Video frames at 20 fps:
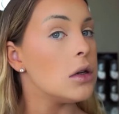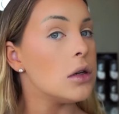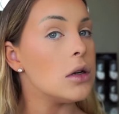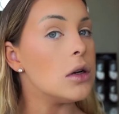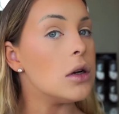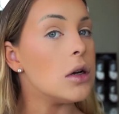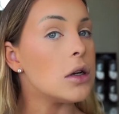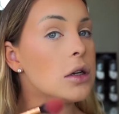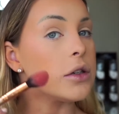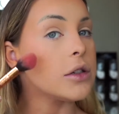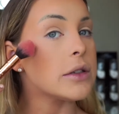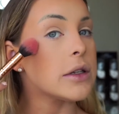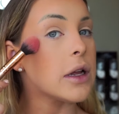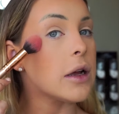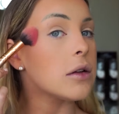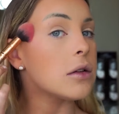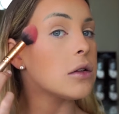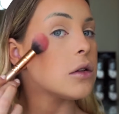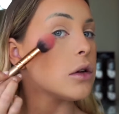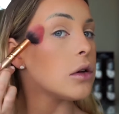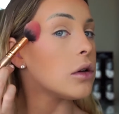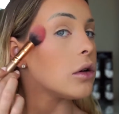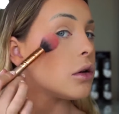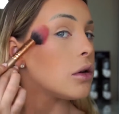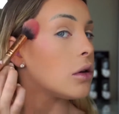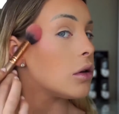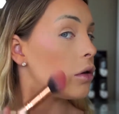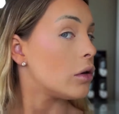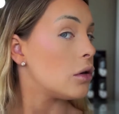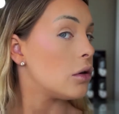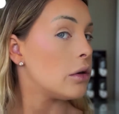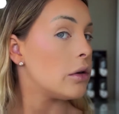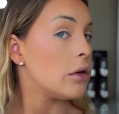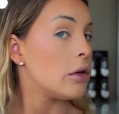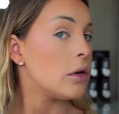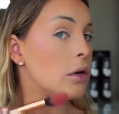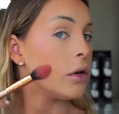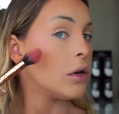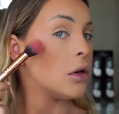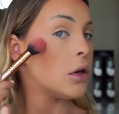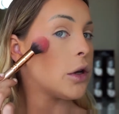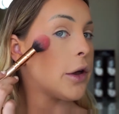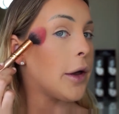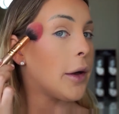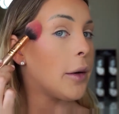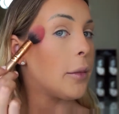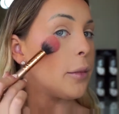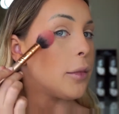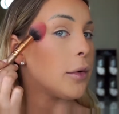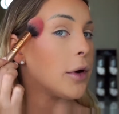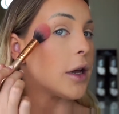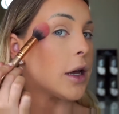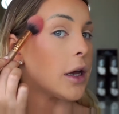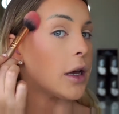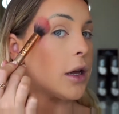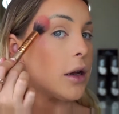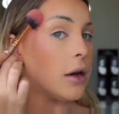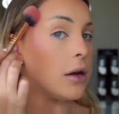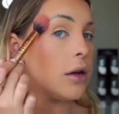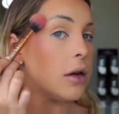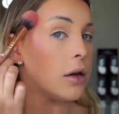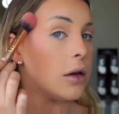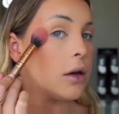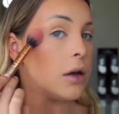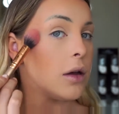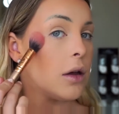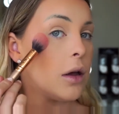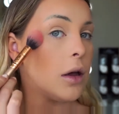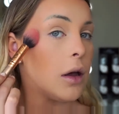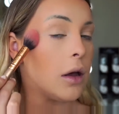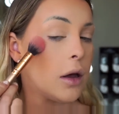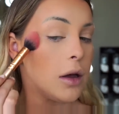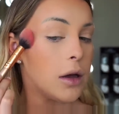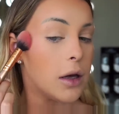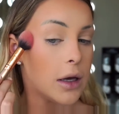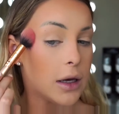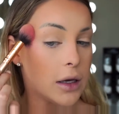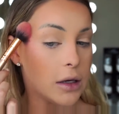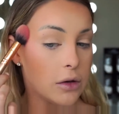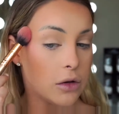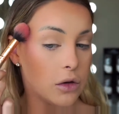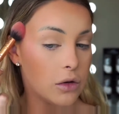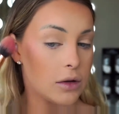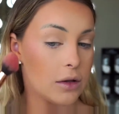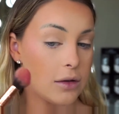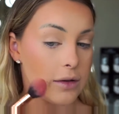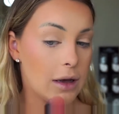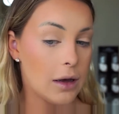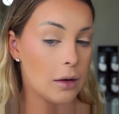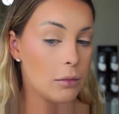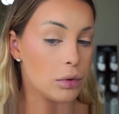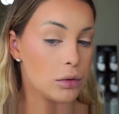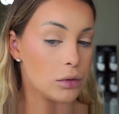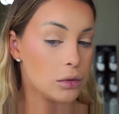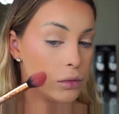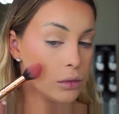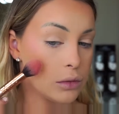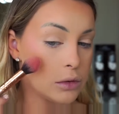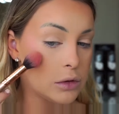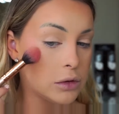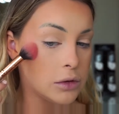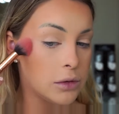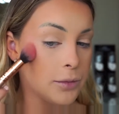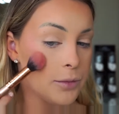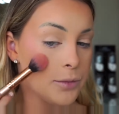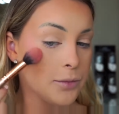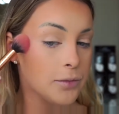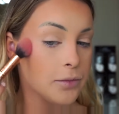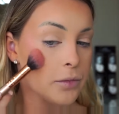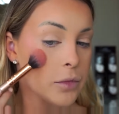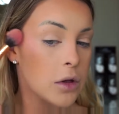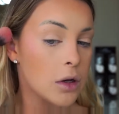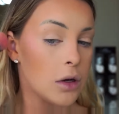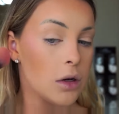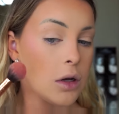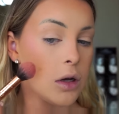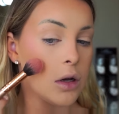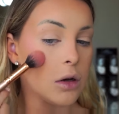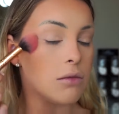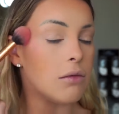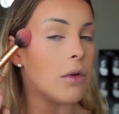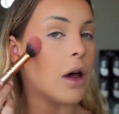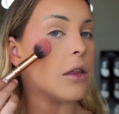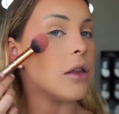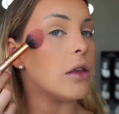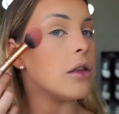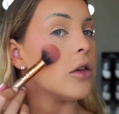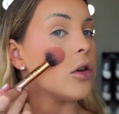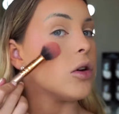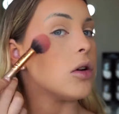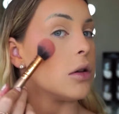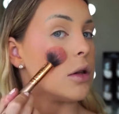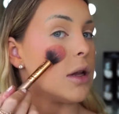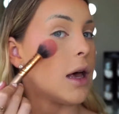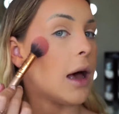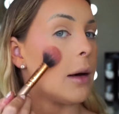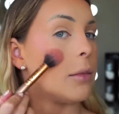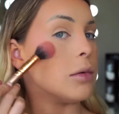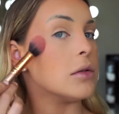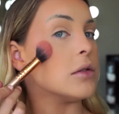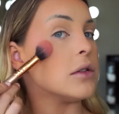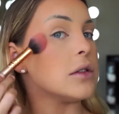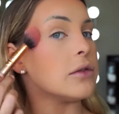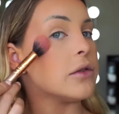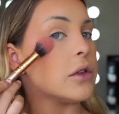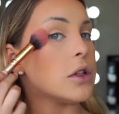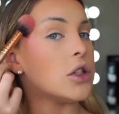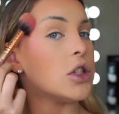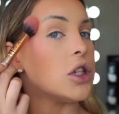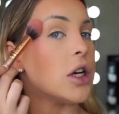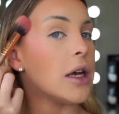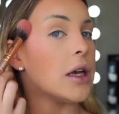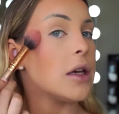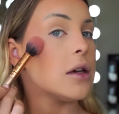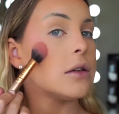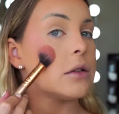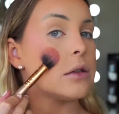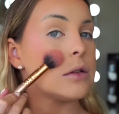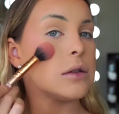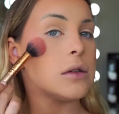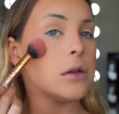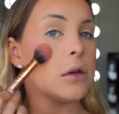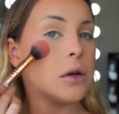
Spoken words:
And I just like to bring it into the temples rather than on the apples of the cheeks.